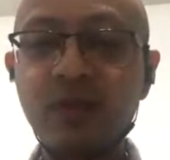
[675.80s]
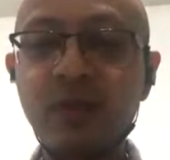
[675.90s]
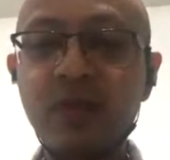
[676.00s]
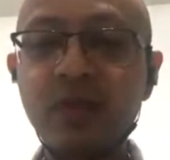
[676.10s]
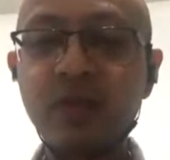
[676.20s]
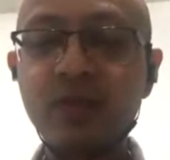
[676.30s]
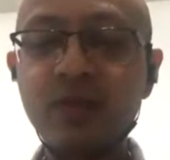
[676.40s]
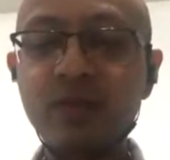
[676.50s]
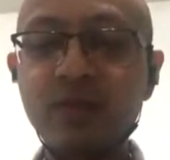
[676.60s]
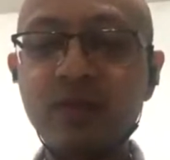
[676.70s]
when he took
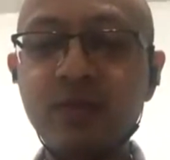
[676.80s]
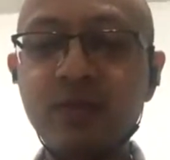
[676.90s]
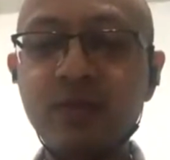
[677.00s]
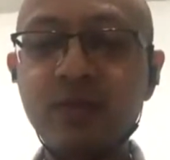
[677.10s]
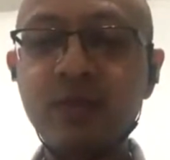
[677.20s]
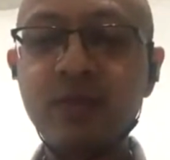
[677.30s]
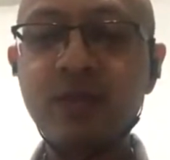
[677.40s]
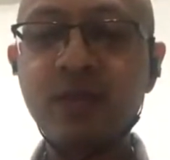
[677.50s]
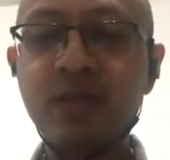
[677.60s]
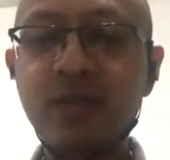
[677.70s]

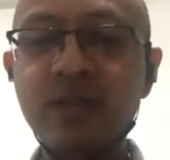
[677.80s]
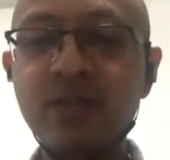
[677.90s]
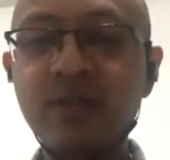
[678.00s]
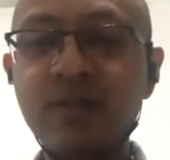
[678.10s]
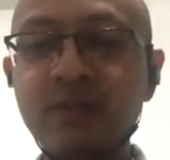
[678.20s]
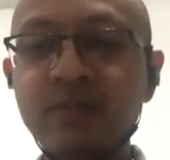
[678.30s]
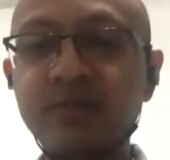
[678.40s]
sannyas,